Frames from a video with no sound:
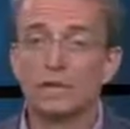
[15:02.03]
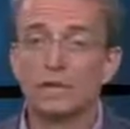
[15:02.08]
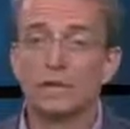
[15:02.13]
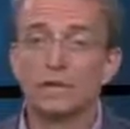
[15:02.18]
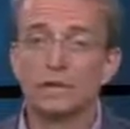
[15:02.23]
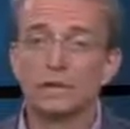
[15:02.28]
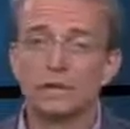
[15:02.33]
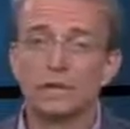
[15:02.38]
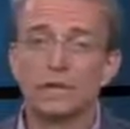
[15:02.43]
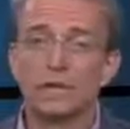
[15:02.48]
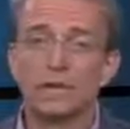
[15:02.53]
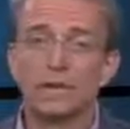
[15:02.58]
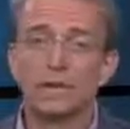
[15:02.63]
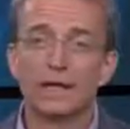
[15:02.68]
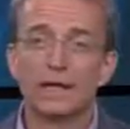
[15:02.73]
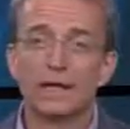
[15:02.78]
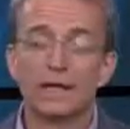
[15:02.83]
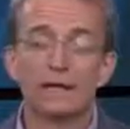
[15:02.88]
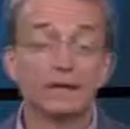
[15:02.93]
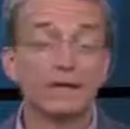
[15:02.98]
and
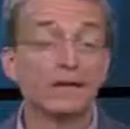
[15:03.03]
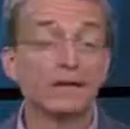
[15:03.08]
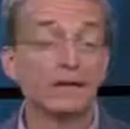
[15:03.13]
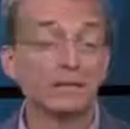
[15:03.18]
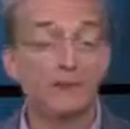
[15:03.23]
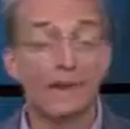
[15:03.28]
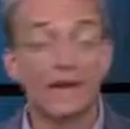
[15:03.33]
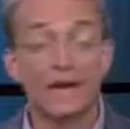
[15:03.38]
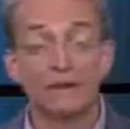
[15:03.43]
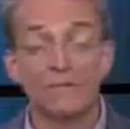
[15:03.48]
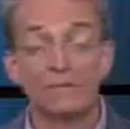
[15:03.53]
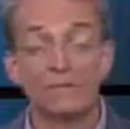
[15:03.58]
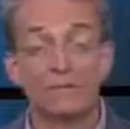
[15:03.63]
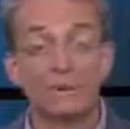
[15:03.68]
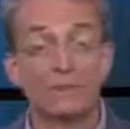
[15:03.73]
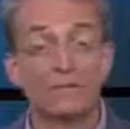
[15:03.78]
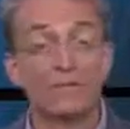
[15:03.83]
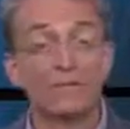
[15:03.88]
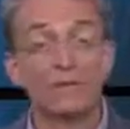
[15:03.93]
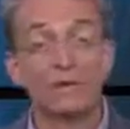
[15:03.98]
fundamentally a
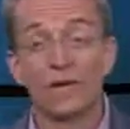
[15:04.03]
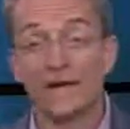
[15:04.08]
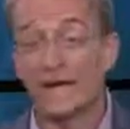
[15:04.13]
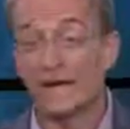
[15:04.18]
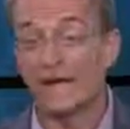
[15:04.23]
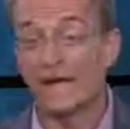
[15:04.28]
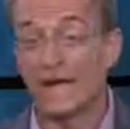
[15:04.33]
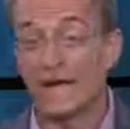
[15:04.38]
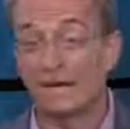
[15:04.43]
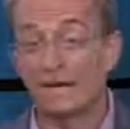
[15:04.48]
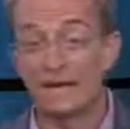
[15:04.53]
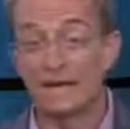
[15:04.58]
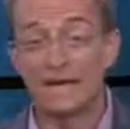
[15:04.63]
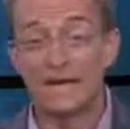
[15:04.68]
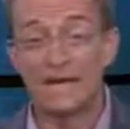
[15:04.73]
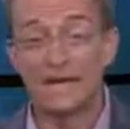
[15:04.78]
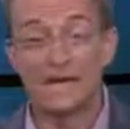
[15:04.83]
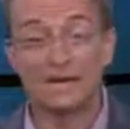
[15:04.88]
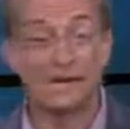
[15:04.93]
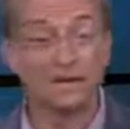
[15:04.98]
platform for any
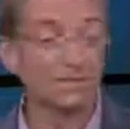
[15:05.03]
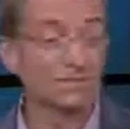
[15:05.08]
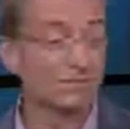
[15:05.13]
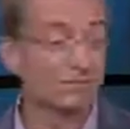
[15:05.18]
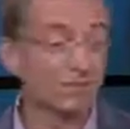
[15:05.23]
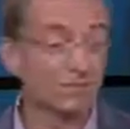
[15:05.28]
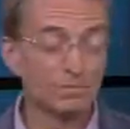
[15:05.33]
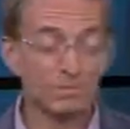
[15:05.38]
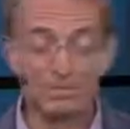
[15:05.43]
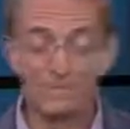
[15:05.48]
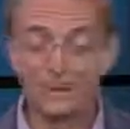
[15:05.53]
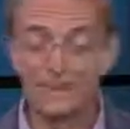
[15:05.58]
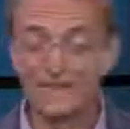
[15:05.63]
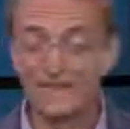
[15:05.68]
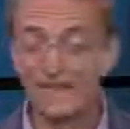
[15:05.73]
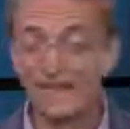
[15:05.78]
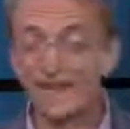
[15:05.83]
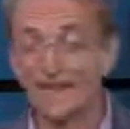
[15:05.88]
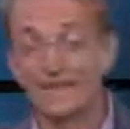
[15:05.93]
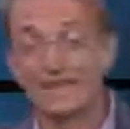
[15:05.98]
application, from big
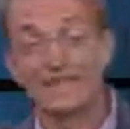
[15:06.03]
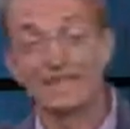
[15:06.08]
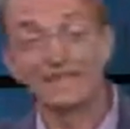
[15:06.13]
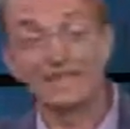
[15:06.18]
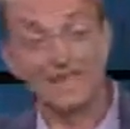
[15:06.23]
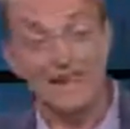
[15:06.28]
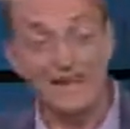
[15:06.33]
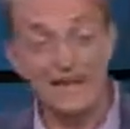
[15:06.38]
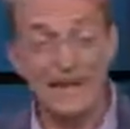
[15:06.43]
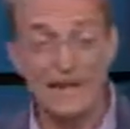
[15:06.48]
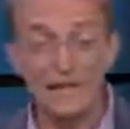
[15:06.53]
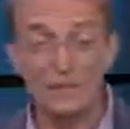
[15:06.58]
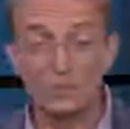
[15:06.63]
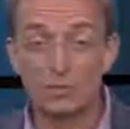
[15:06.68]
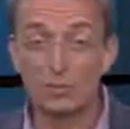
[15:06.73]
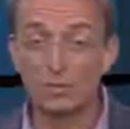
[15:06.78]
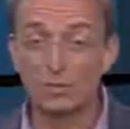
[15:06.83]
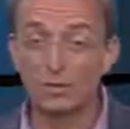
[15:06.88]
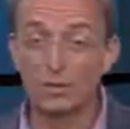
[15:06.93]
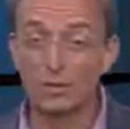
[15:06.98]
data to the highest
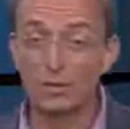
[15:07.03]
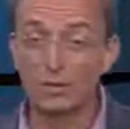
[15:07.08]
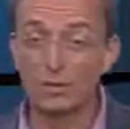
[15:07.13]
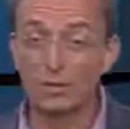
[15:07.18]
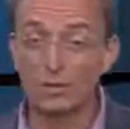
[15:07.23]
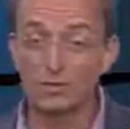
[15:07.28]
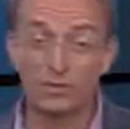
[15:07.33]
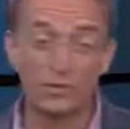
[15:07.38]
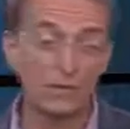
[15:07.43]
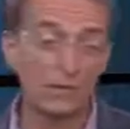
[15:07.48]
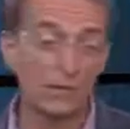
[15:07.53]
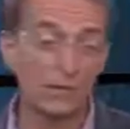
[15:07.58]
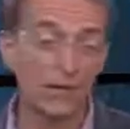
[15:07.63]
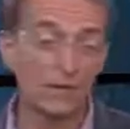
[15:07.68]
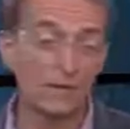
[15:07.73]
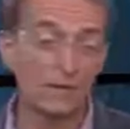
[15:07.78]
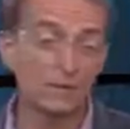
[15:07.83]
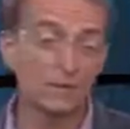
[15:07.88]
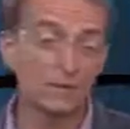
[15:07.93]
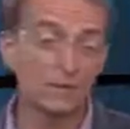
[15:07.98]
performance
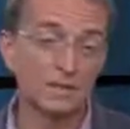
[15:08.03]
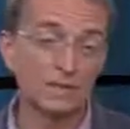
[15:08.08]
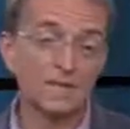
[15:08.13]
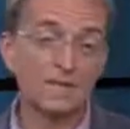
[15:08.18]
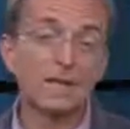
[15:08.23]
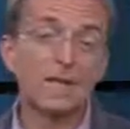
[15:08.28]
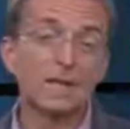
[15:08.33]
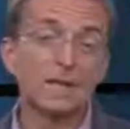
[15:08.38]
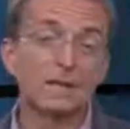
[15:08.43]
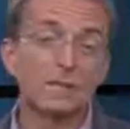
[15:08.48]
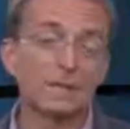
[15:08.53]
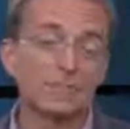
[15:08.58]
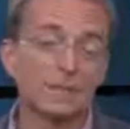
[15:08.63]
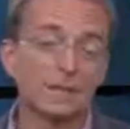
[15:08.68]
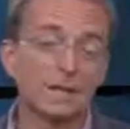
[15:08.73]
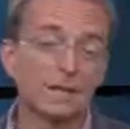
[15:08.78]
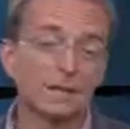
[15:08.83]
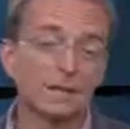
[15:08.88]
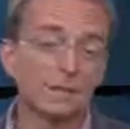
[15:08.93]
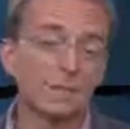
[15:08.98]
requirements,
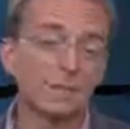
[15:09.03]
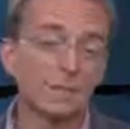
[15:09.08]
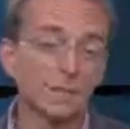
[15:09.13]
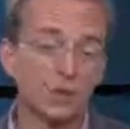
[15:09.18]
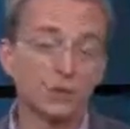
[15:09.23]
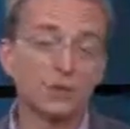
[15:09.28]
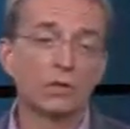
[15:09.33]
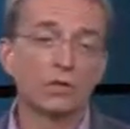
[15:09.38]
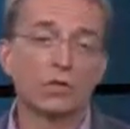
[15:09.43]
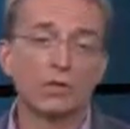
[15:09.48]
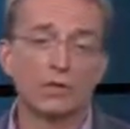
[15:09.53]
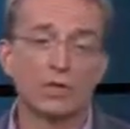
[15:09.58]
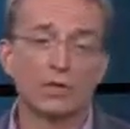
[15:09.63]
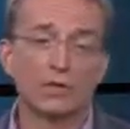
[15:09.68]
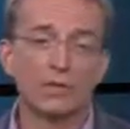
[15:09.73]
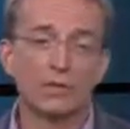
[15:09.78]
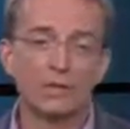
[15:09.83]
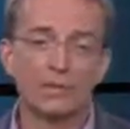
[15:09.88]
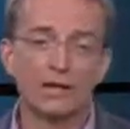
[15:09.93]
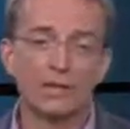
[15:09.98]
big
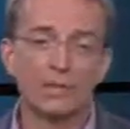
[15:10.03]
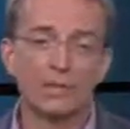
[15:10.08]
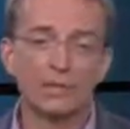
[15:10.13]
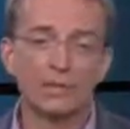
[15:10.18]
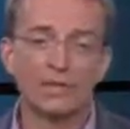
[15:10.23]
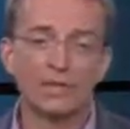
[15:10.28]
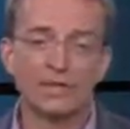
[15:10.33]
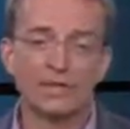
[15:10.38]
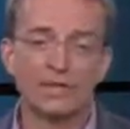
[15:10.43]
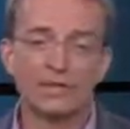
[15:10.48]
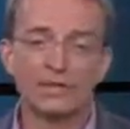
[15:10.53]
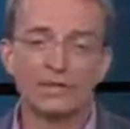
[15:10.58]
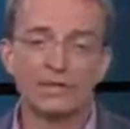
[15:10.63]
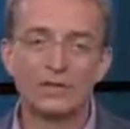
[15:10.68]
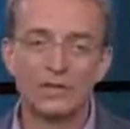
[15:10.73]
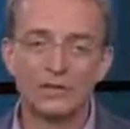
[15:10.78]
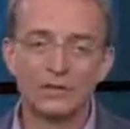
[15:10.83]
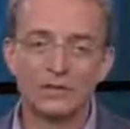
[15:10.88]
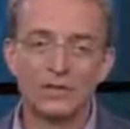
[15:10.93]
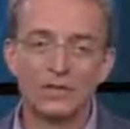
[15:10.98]
mission-critical
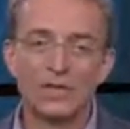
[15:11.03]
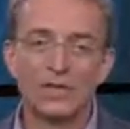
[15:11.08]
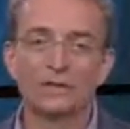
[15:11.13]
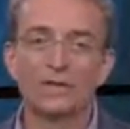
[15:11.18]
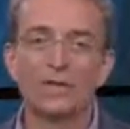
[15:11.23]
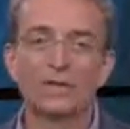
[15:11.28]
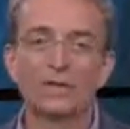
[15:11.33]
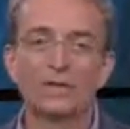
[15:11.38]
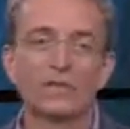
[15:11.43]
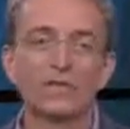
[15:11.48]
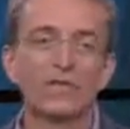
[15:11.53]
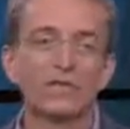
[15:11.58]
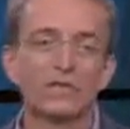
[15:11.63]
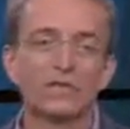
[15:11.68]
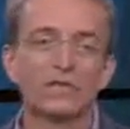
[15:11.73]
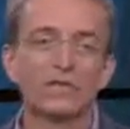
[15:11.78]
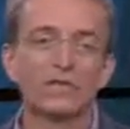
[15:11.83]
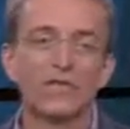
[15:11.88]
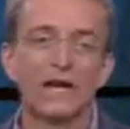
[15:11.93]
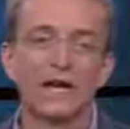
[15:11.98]
applications, vSphere
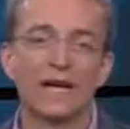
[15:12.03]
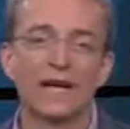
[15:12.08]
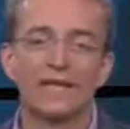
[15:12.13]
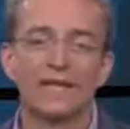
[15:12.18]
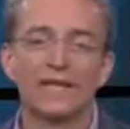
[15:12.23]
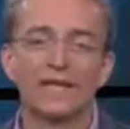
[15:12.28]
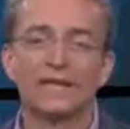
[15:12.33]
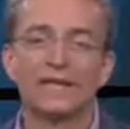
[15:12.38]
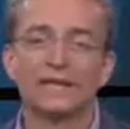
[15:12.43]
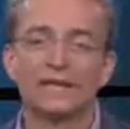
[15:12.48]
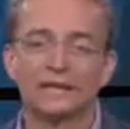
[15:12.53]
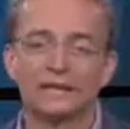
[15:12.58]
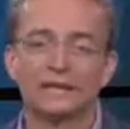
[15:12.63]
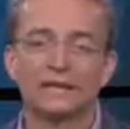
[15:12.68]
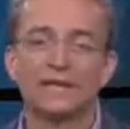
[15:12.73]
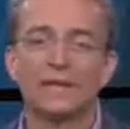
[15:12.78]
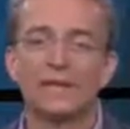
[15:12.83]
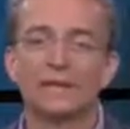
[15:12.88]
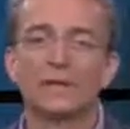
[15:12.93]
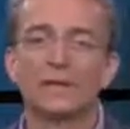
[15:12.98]
6.5. There's
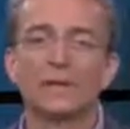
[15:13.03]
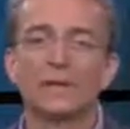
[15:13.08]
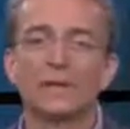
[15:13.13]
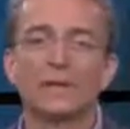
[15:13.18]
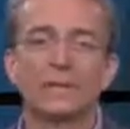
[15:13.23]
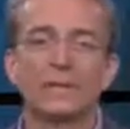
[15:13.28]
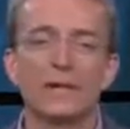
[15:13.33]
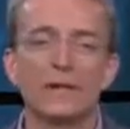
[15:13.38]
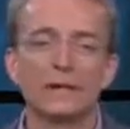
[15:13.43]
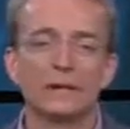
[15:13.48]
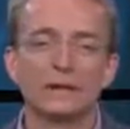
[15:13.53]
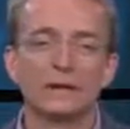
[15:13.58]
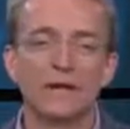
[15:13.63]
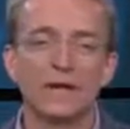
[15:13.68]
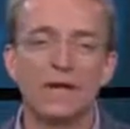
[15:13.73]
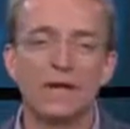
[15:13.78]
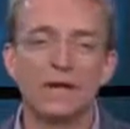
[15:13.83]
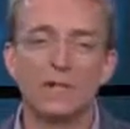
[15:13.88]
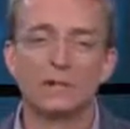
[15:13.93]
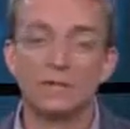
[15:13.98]
never been a better
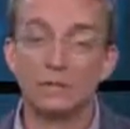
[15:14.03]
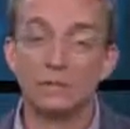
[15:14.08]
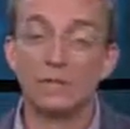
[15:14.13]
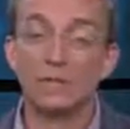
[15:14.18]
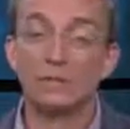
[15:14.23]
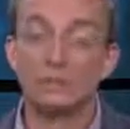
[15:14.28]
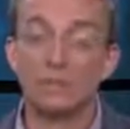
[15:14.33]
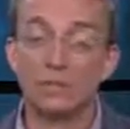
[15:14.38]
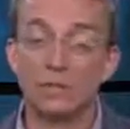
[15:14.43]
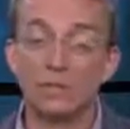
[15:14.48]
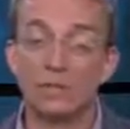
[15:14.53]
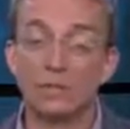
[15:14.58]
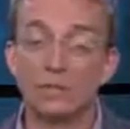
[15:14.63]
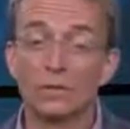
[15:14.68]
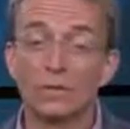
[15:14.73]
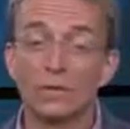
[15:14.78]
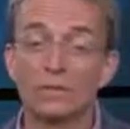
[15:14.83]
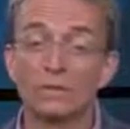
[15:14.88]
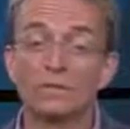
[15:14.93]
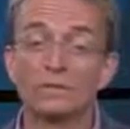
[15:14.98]
time to move forward.